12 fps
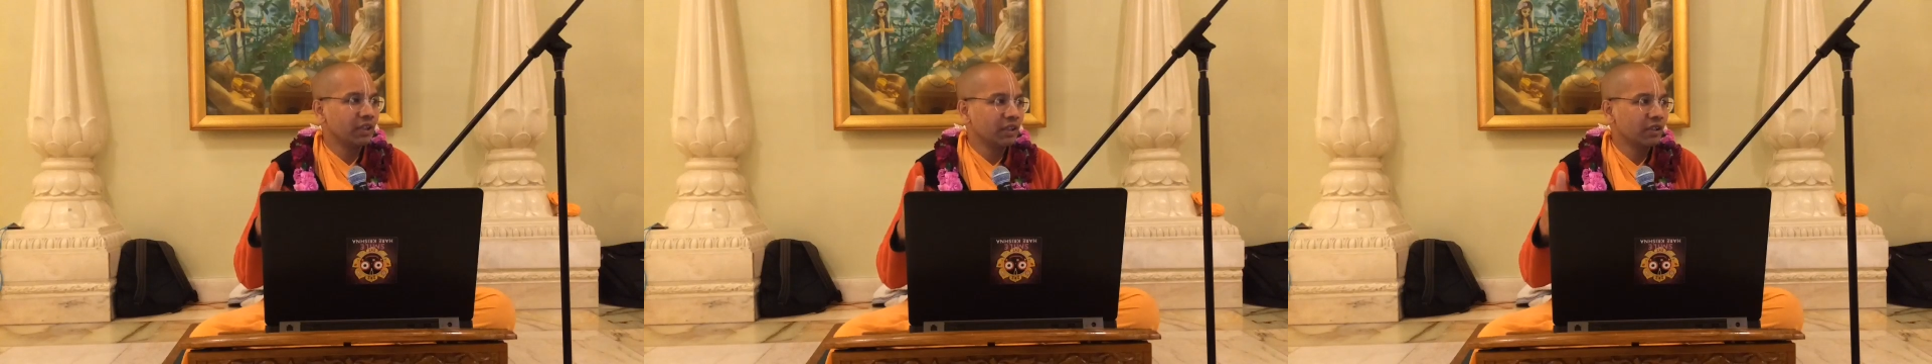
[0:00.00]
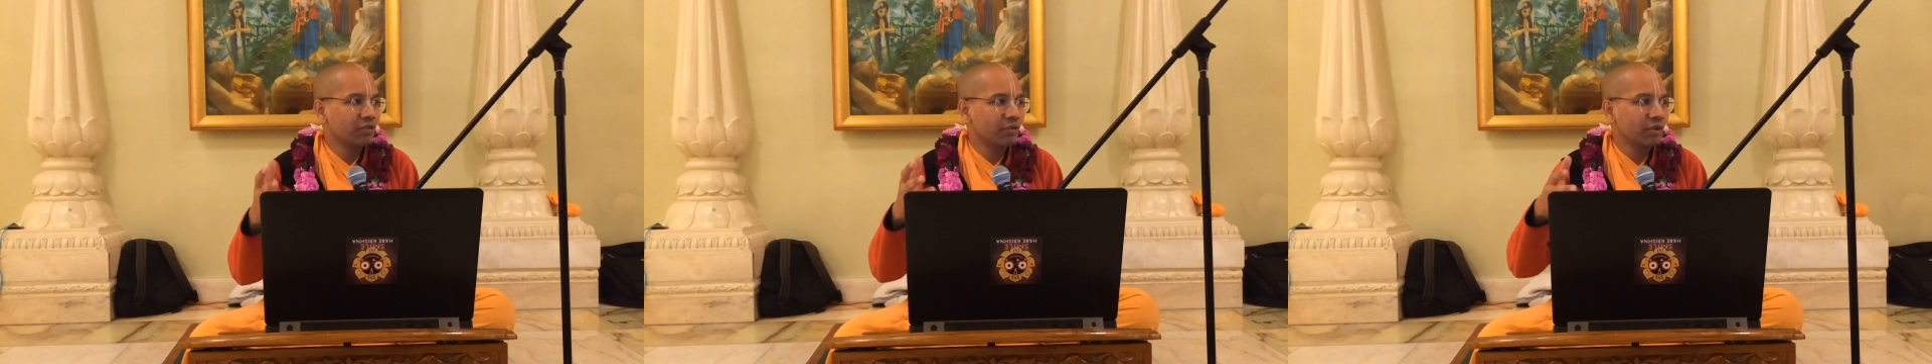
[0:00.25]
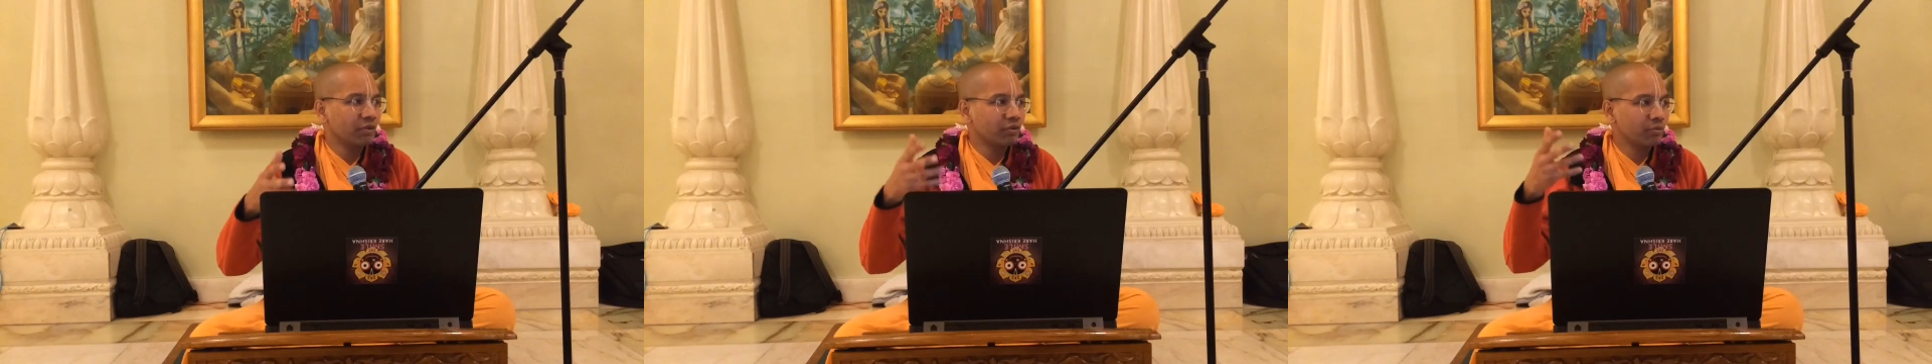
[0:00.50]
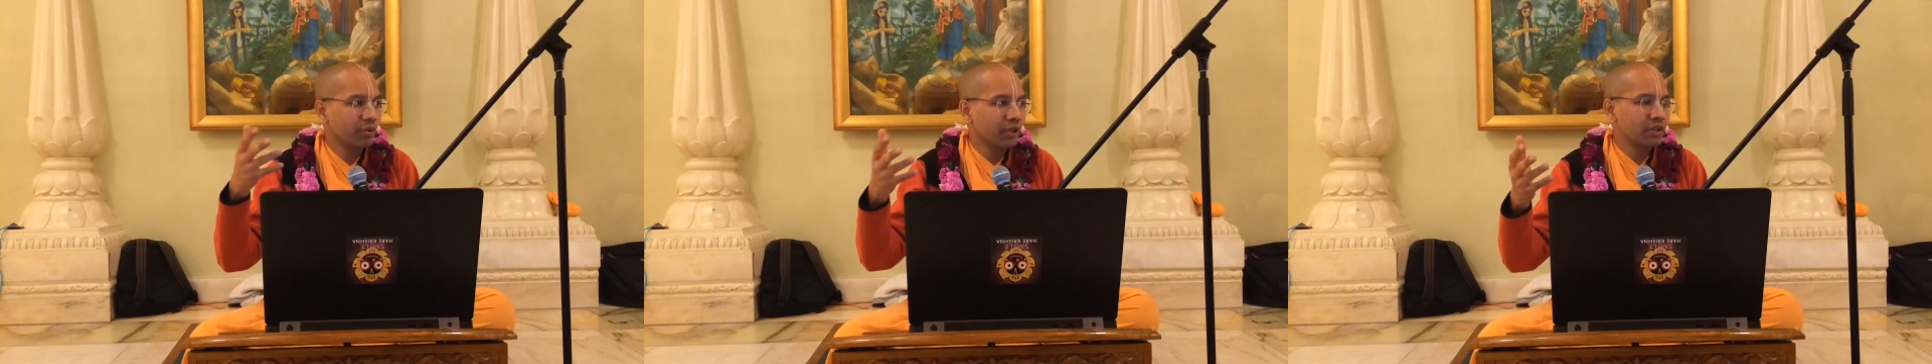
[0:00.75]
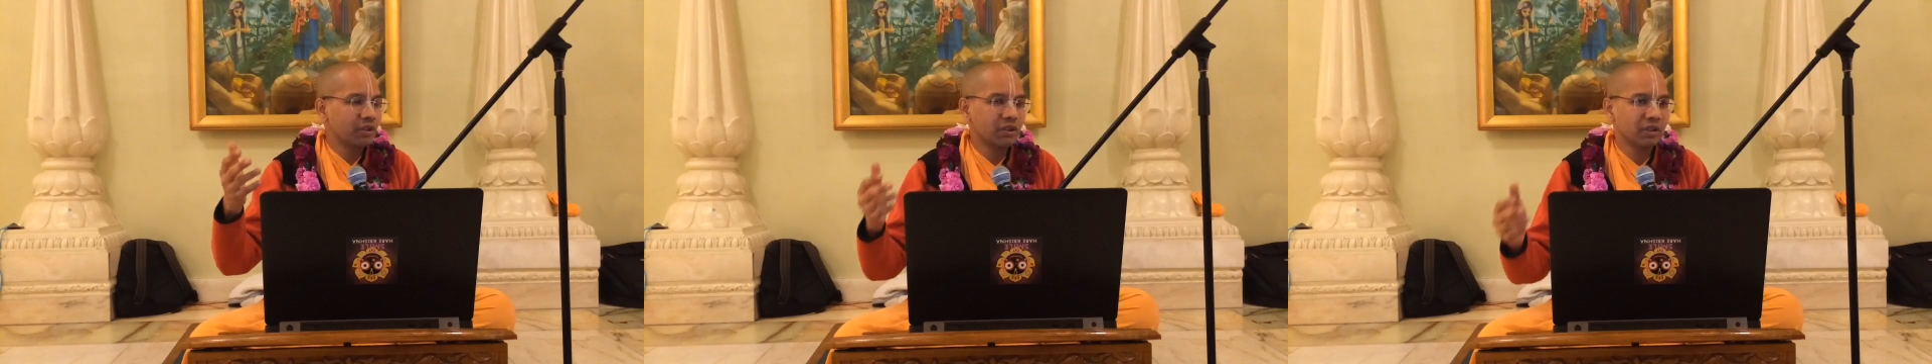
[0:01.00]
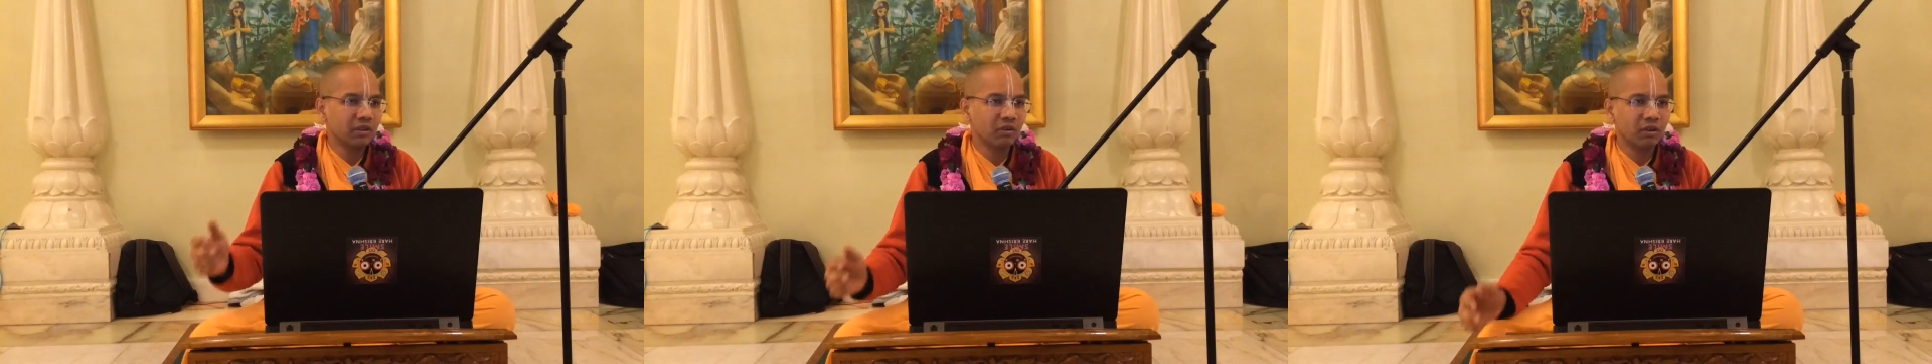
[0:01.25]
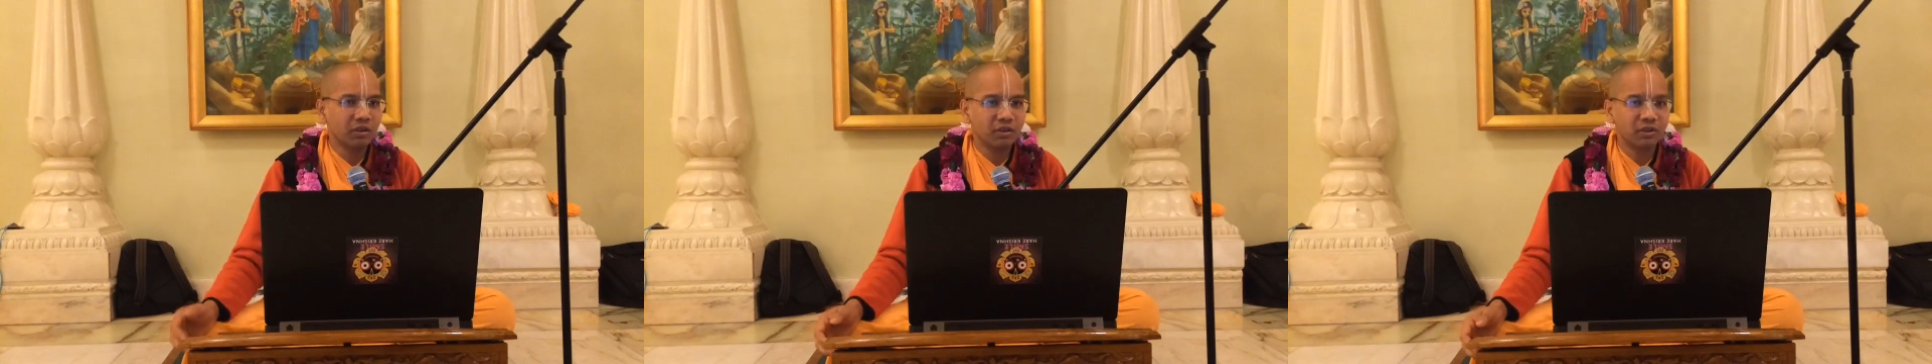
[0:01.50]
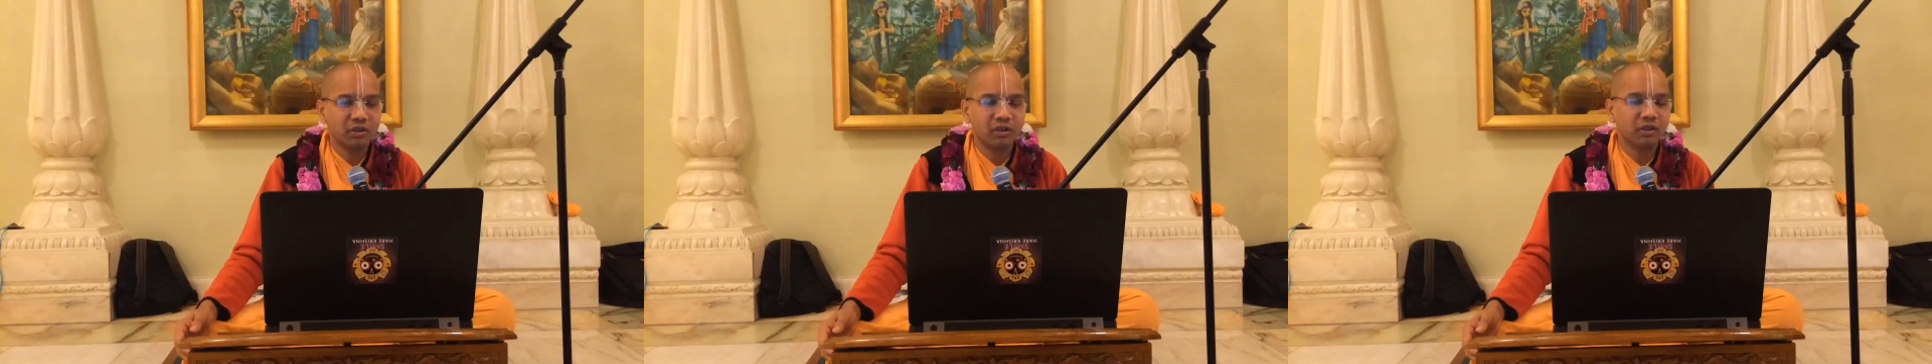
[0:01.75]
English, why don't you preach the knowledge,